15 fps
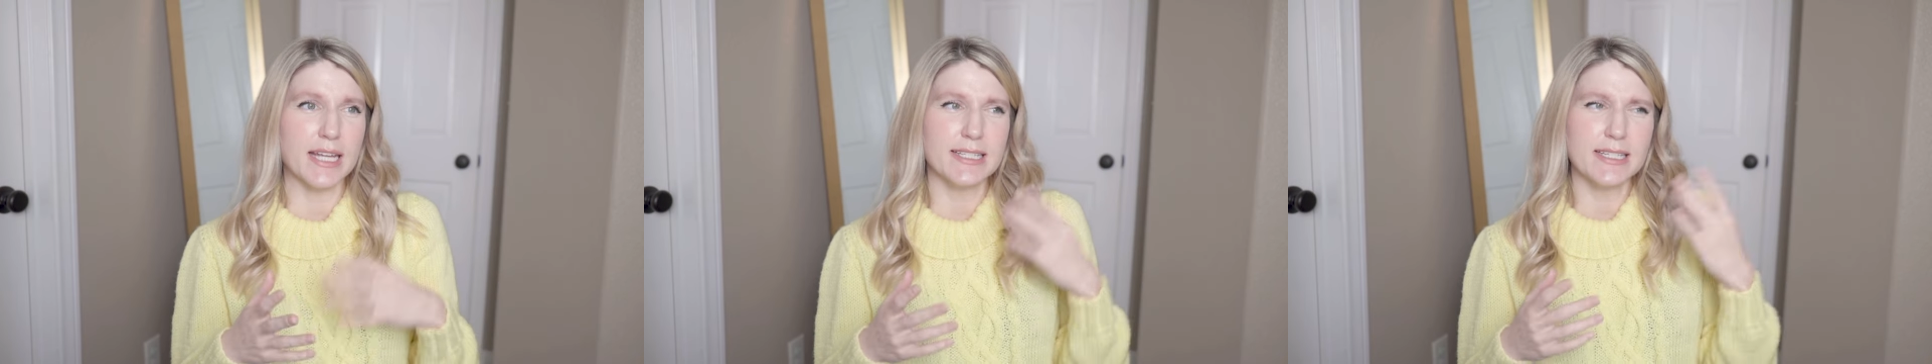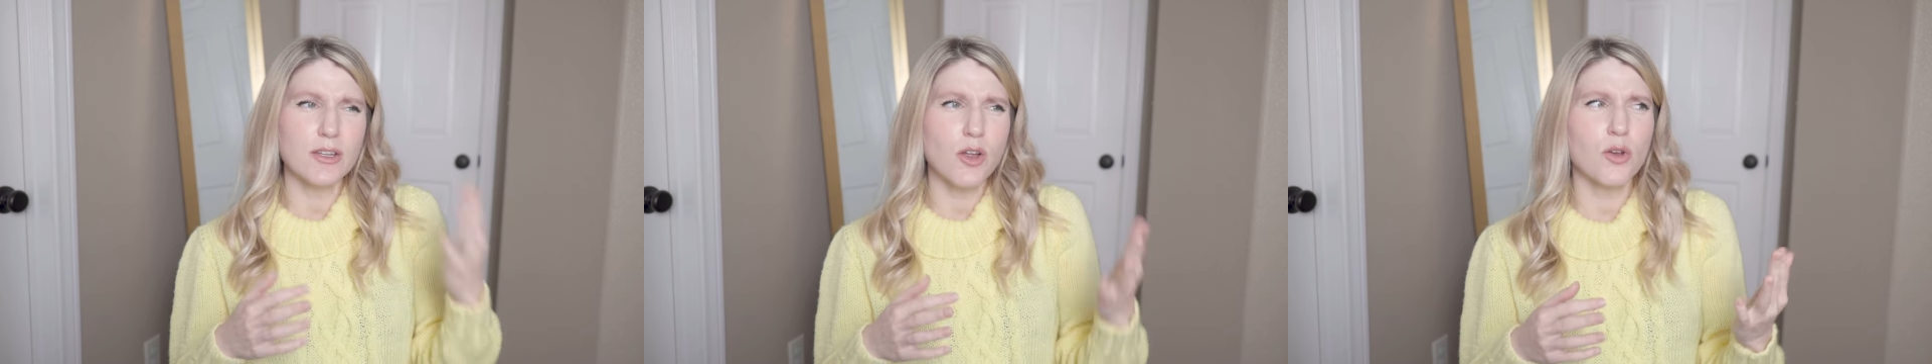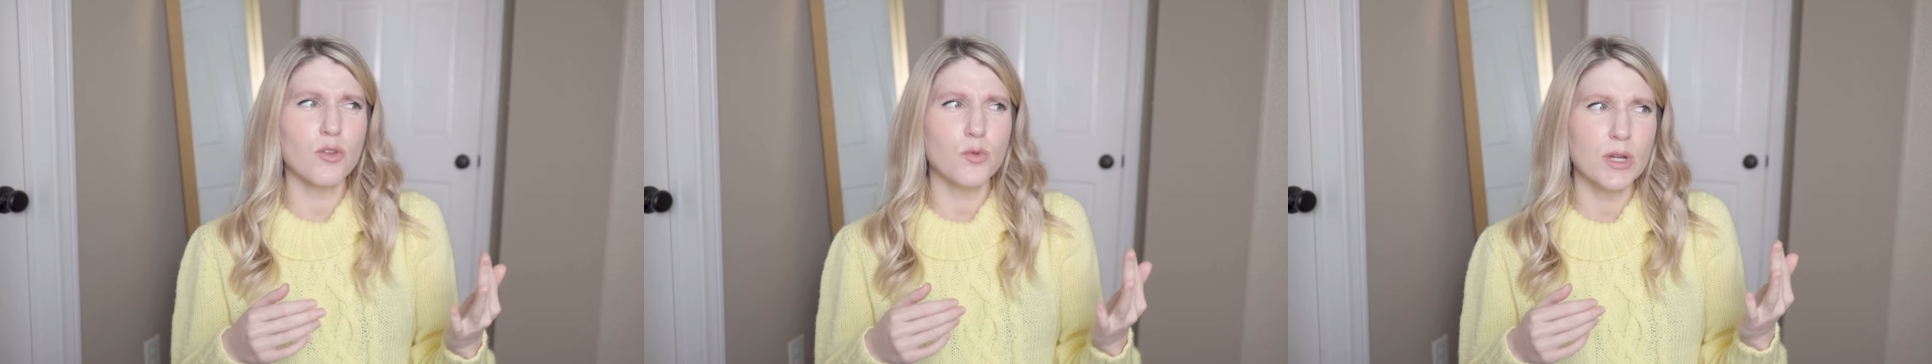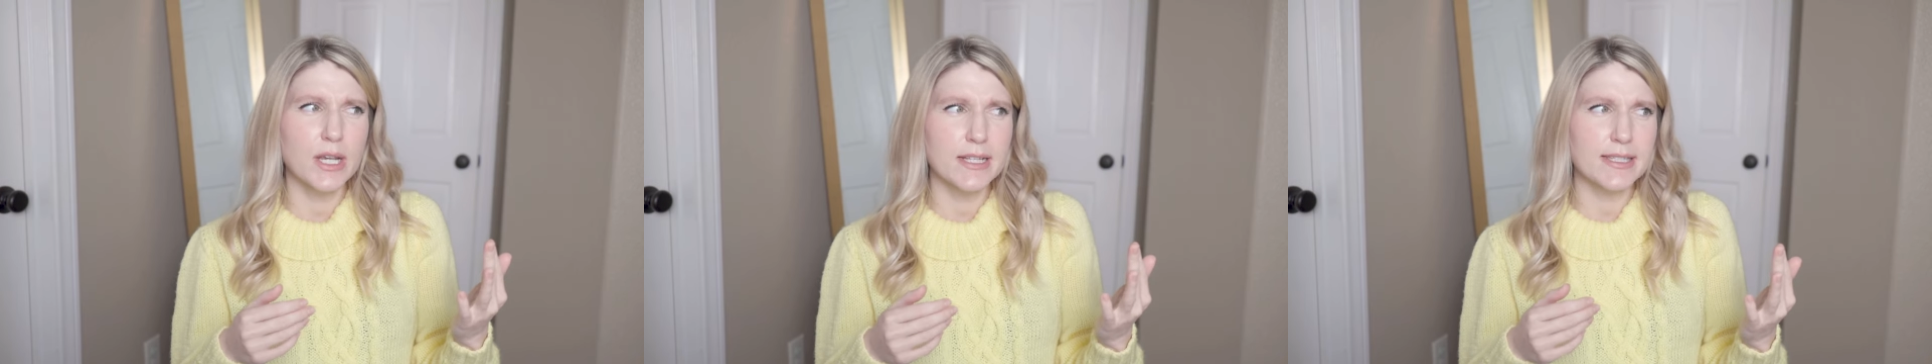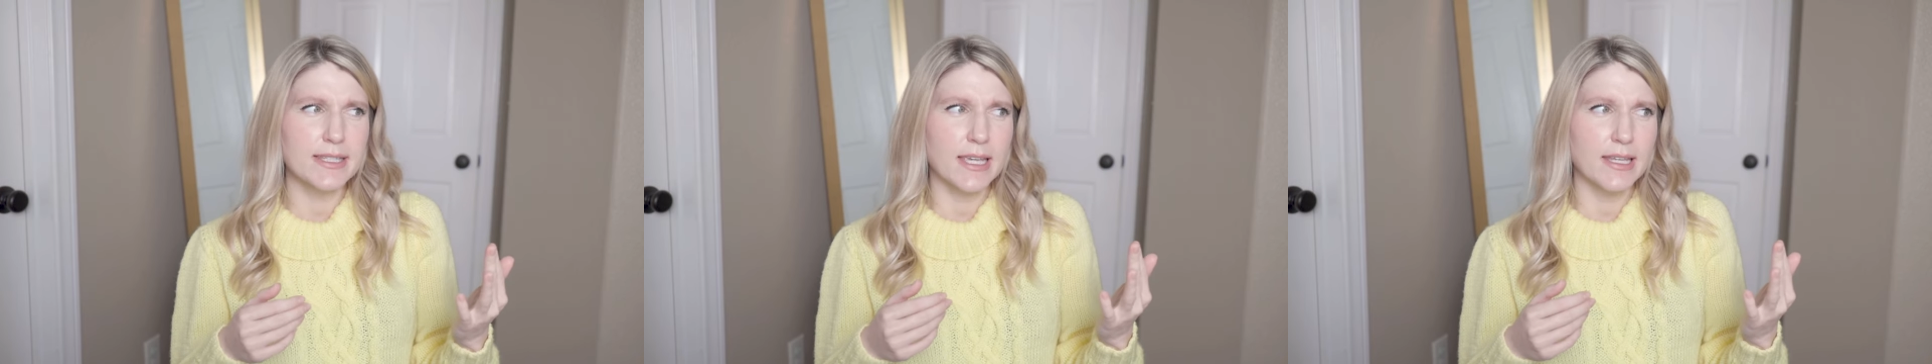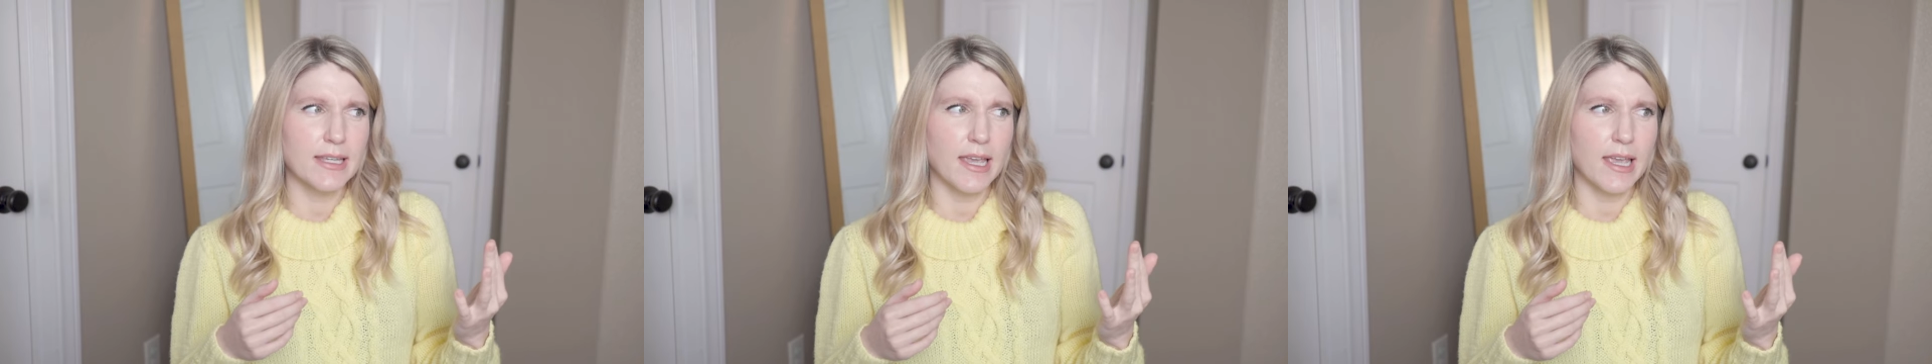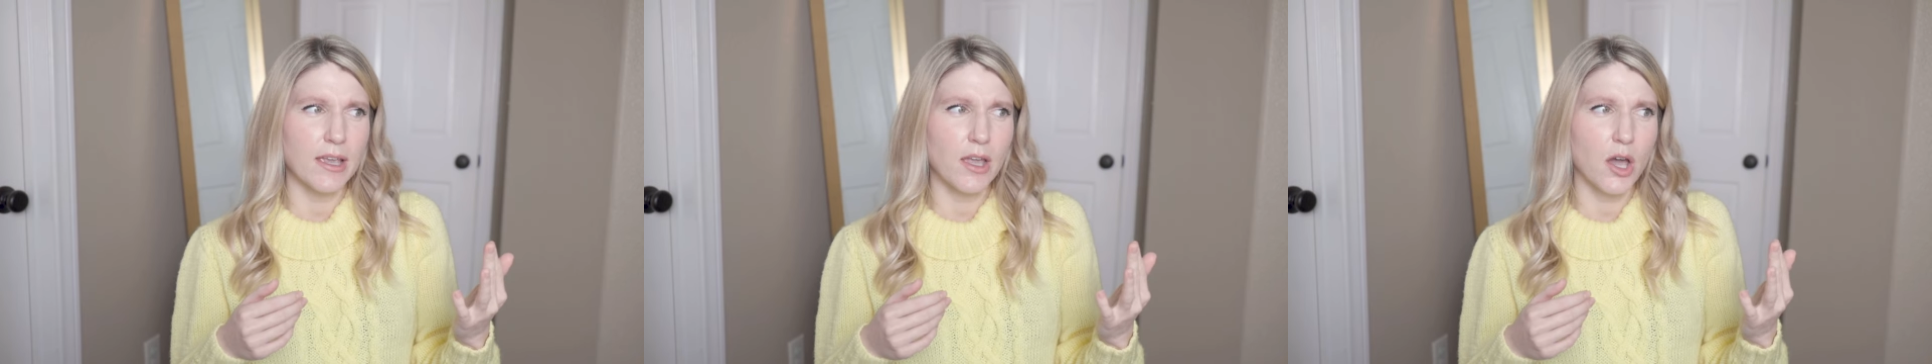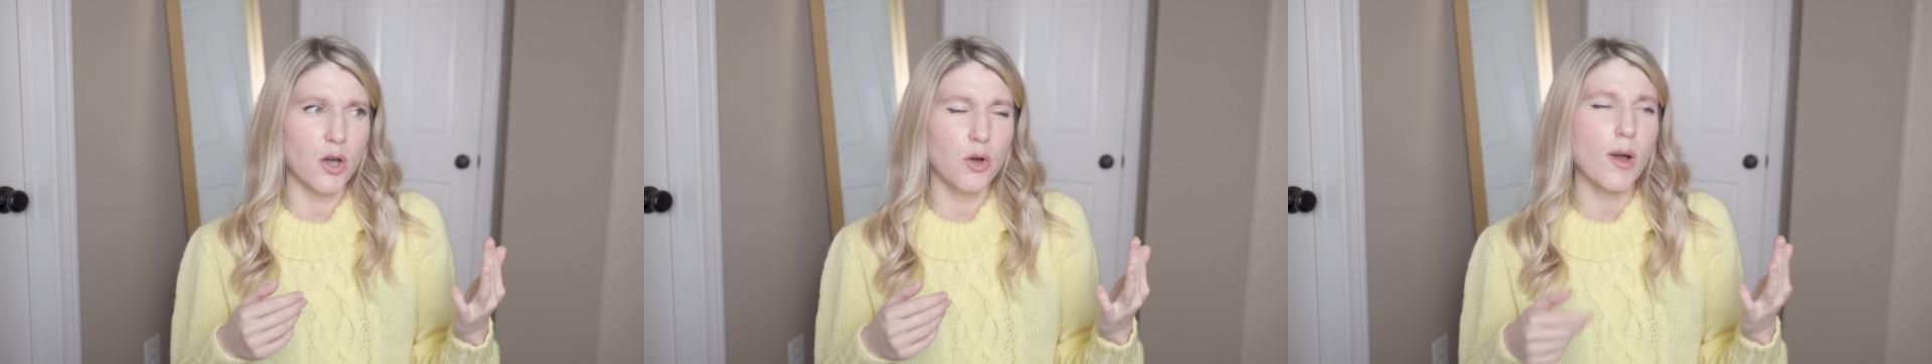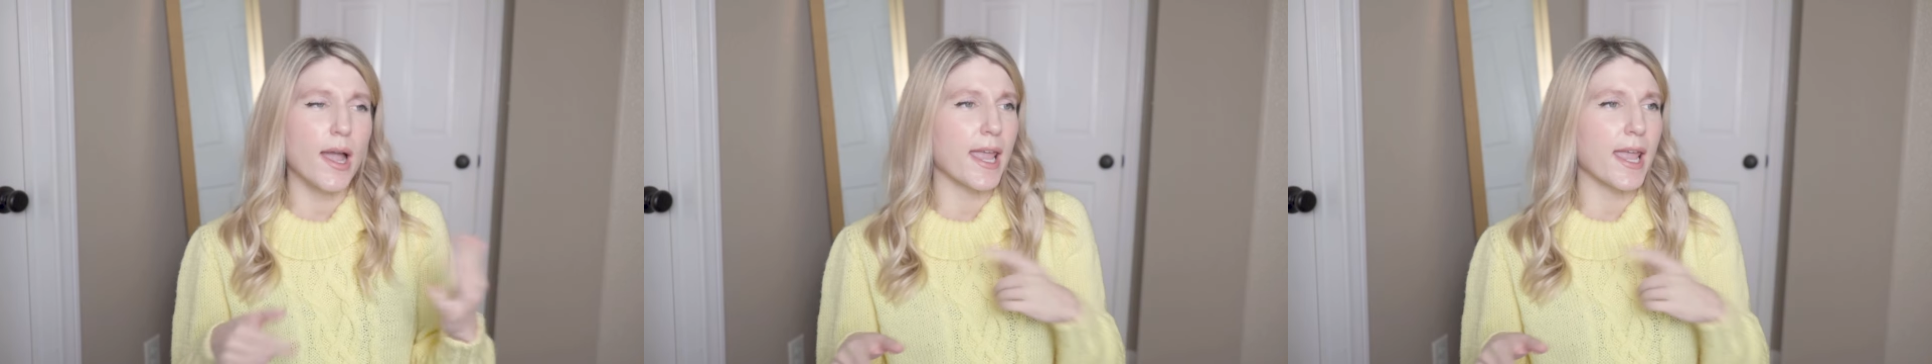I did go to the one in San Diego,